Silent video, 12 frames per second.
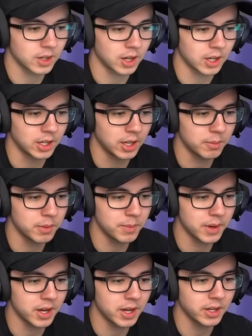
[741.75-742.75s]
right, let me
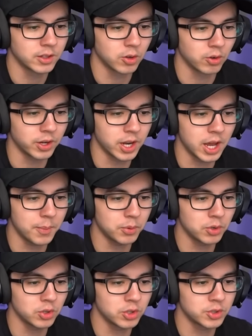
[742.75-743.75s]
buy golden
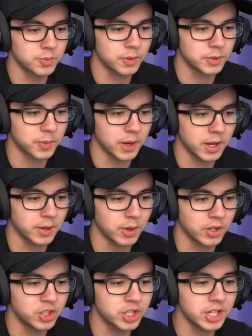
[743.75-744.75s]
apples. Let's buy
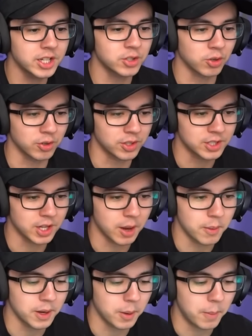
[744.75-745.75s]
a chicken turret this time and a